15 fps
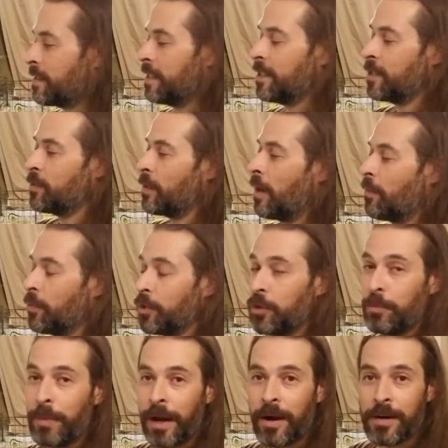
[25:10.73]
This is we'll
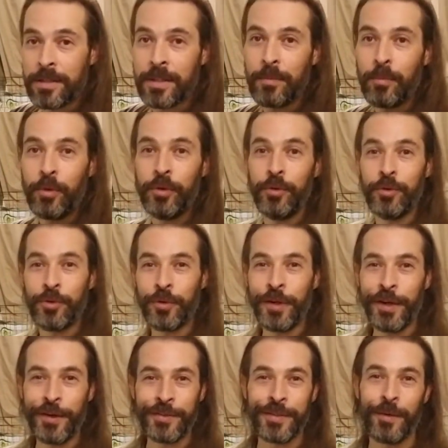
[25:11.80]
do pairs and we'll do trios,